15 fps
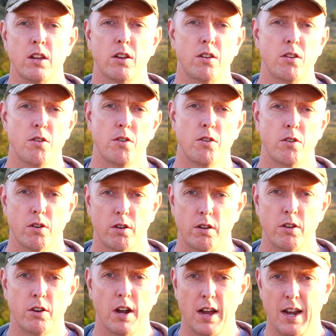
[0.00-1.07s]

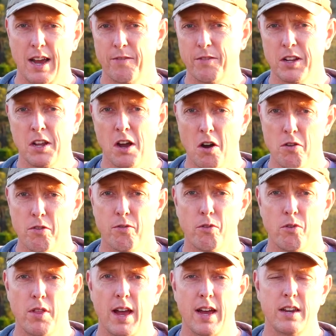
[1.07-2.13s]
you don't have to go
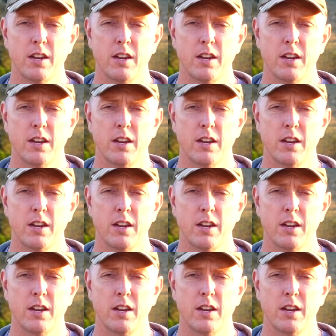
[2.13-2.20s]
through that.